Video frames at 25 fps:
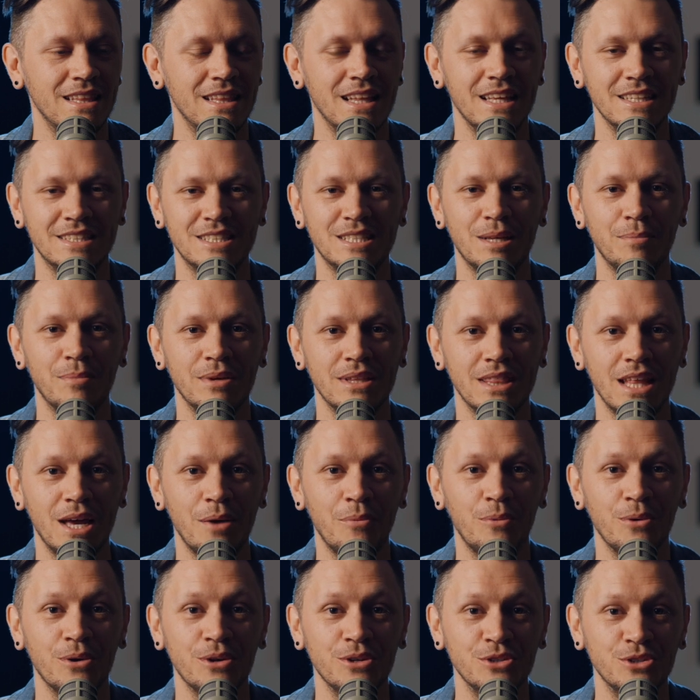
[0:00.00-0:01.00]
It's something they
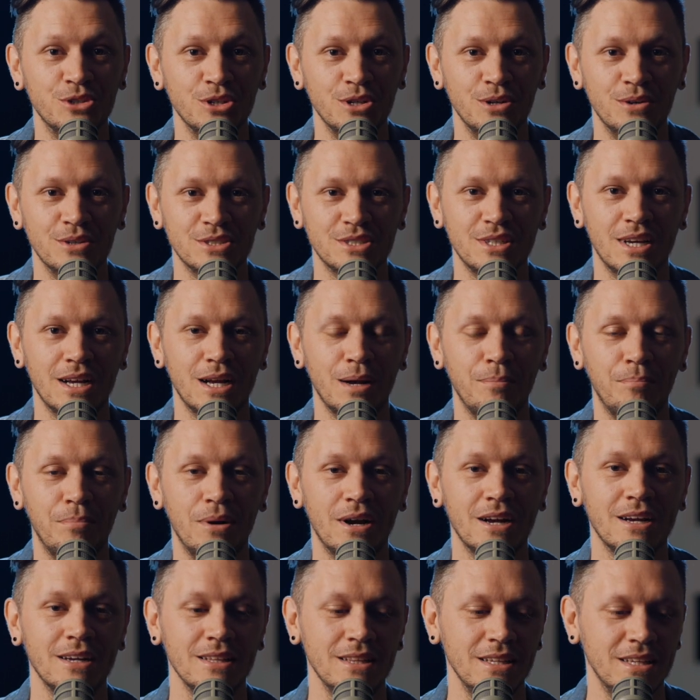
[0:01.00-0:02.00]
want to do. It's like a
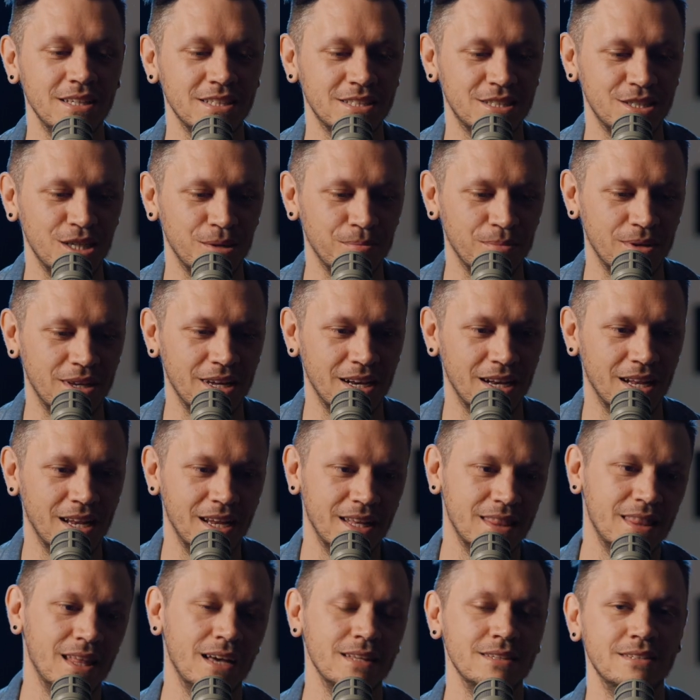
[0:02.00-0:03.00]
bucket list. I'm going to
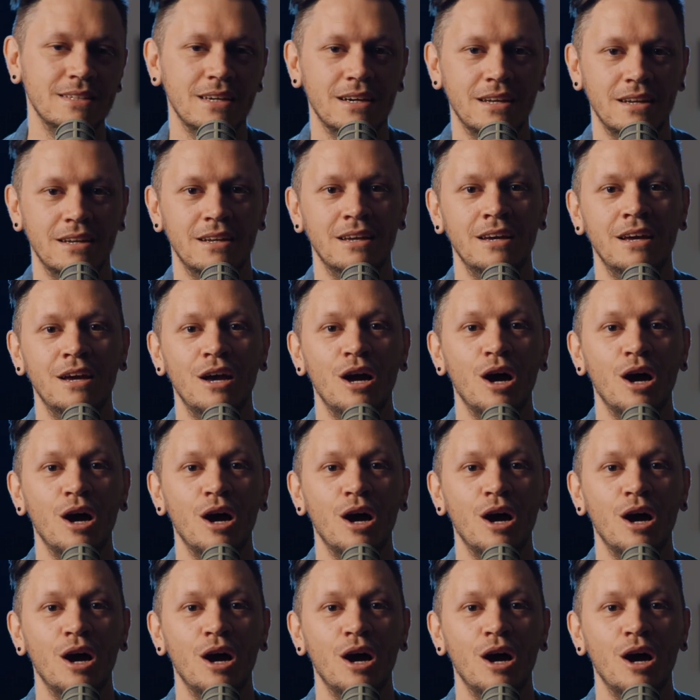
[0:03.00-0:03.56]
get that done.